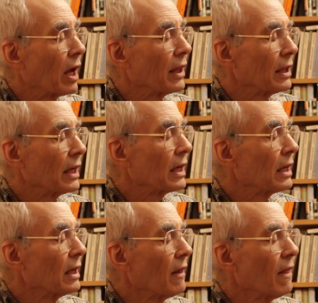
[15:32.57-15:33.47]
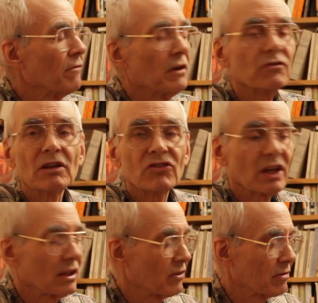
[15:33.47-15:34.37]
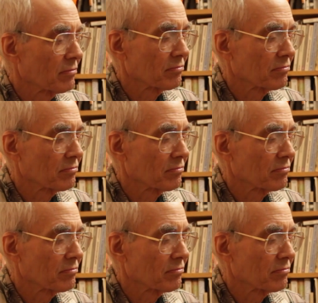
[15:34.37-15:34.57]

I think. 50 cents.